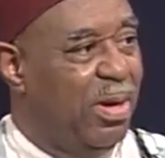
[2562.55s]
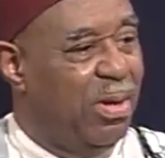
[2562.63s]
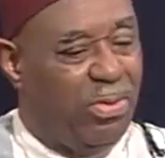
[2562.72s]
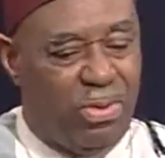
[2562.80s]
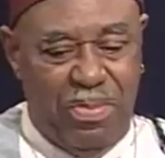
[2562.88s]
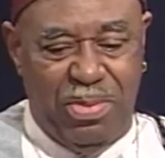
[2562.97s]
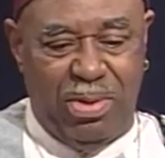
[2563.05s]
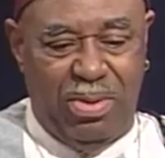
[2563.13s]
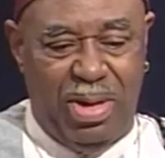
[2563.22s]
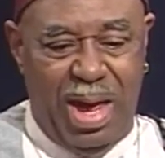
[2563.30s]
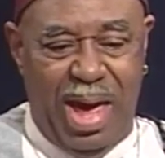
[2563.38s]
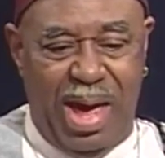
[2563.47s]

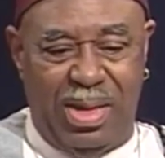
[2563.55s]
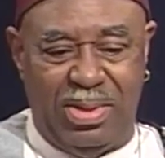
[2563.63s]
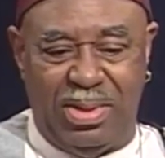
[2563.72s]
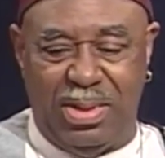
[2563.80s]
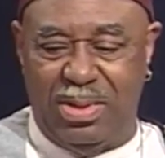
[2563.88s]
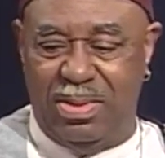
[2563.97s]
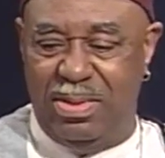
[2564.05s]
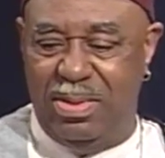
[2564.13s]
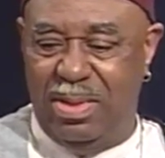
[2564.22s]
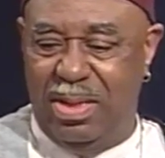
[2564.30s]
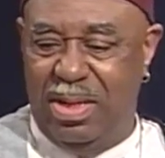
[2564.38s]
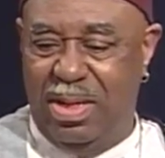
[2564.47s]
criminal acts and
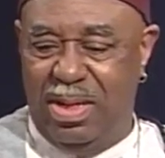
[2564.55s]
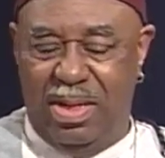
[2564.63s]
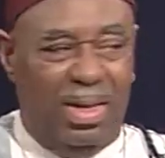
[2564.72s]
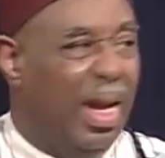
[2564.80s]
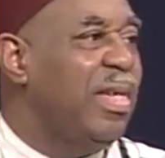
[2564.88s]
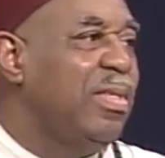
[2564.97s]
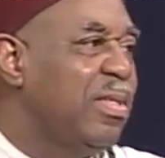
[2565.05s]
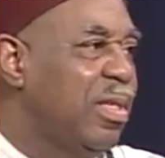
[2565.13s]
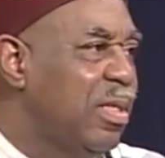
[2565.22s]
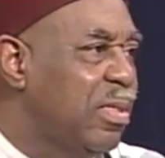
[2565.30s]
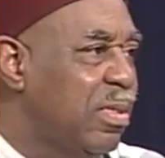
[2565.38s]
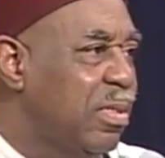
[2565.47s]

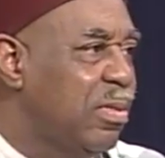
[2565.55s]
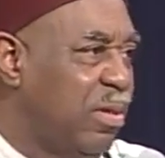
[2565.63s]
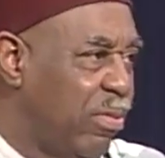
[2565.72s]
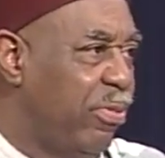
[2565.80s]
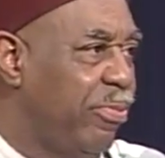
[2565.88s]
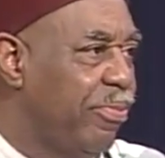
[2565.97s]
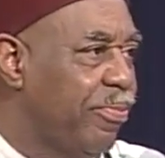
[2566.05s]
laziness too.